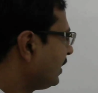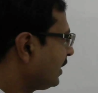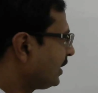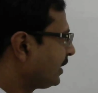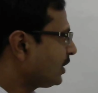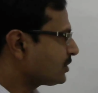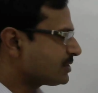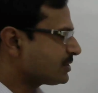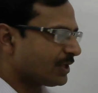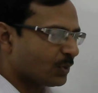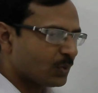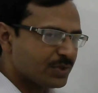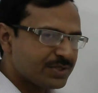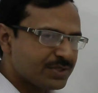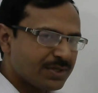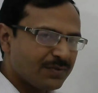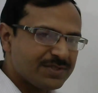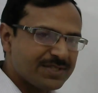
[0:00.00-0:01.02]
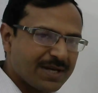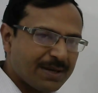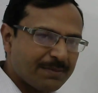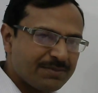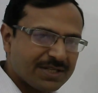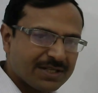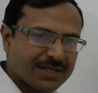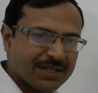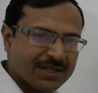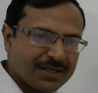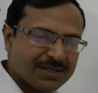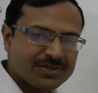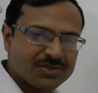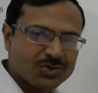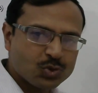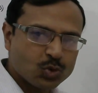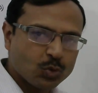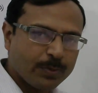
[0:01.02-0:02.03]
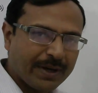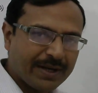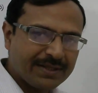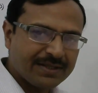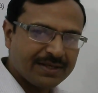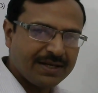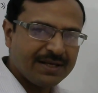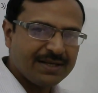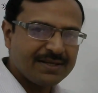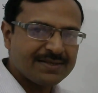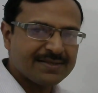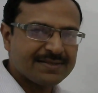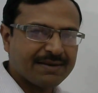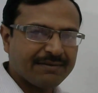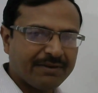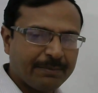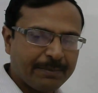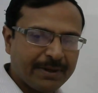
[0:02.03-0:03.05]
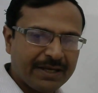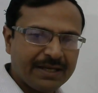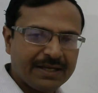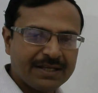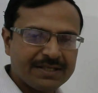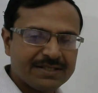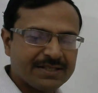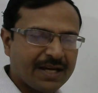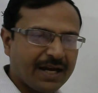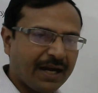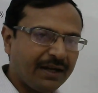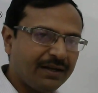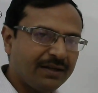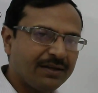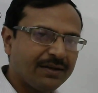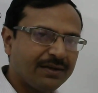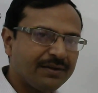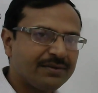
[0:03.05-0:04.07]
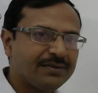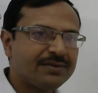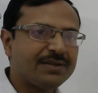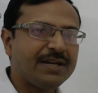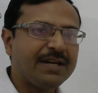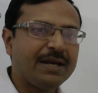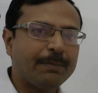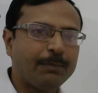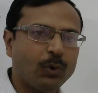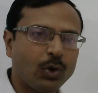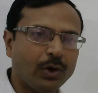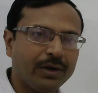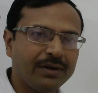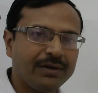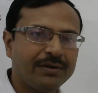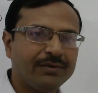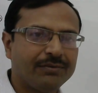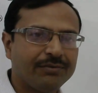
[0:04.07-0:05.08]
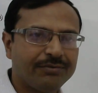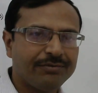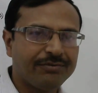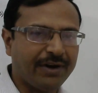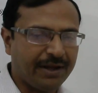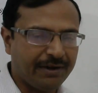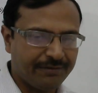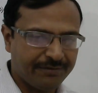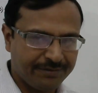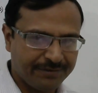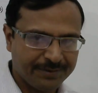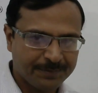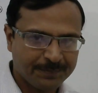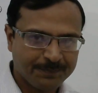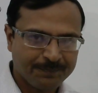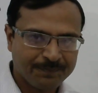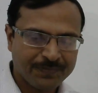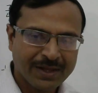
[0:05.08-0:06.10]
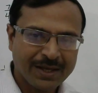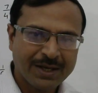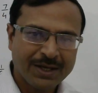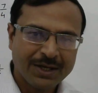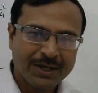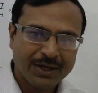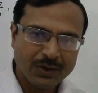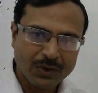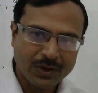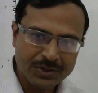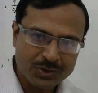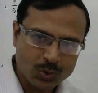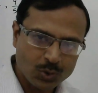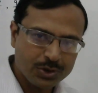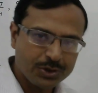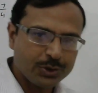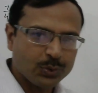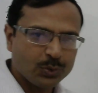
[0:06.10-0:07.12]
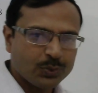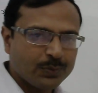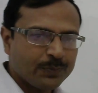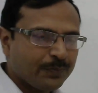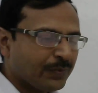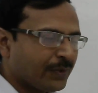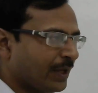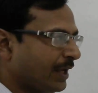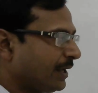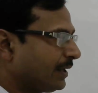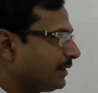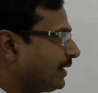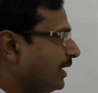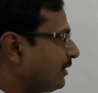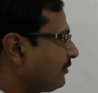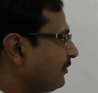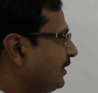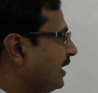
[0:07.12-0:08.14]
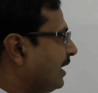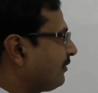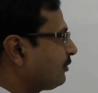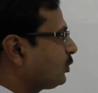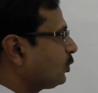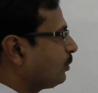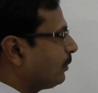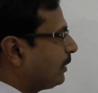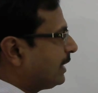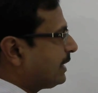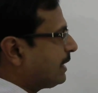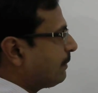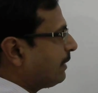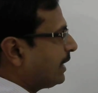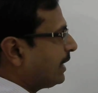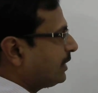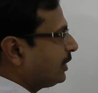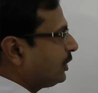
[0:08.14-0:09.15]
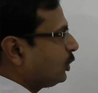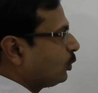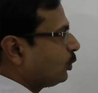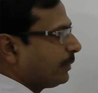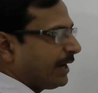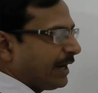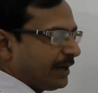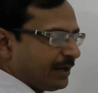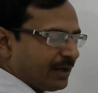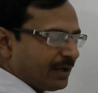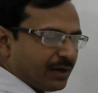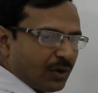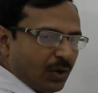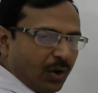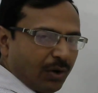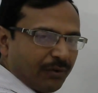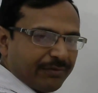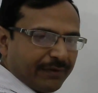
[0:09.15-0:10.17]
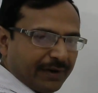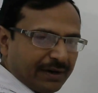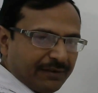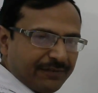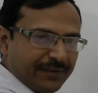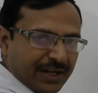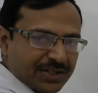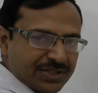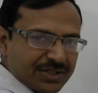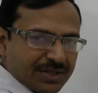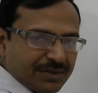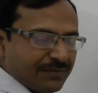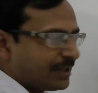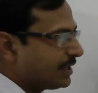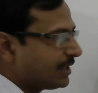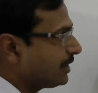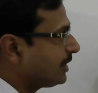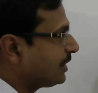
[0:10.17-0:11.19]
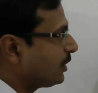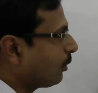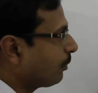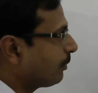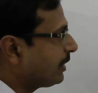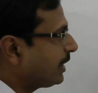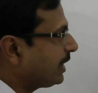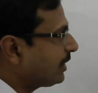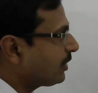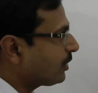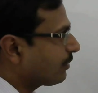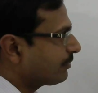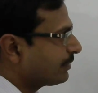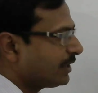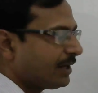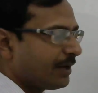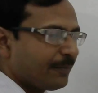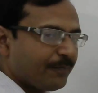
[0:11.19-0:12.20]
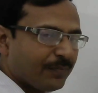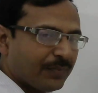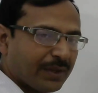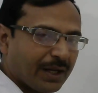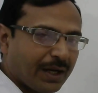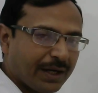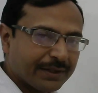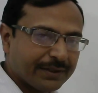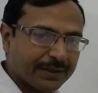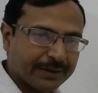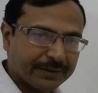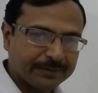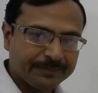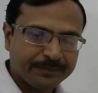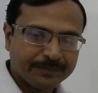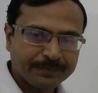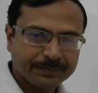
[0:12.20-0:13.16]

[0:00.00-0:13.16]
Now see, the question which I am taking is 2 by 3, 7 by 8 and 3 upon 5. Now I told you that we have to multiply the numerator of one fraction with the denominator of the other.